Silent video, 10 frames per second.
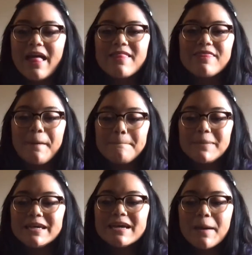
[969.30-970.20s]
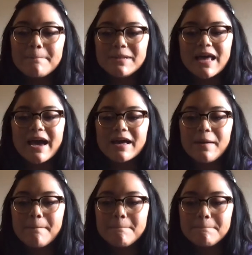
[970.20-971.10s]
The big black
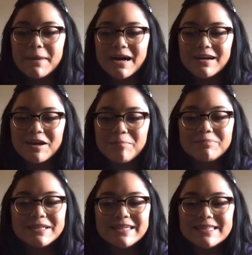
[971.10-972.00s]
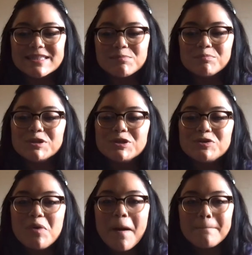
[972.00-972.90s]
bug bleeds
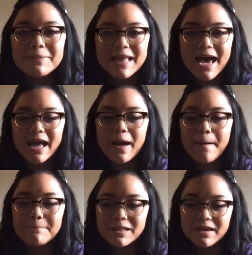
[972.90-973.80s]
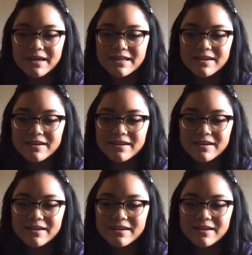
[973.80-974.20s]
blue-black blood,